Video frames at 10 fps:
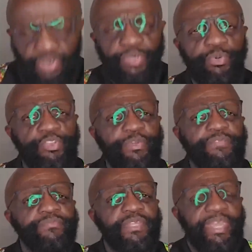Are you with
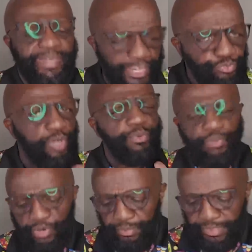me? And that's where we
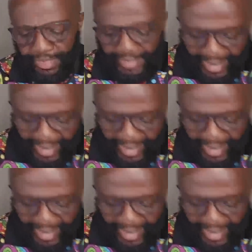want to begin.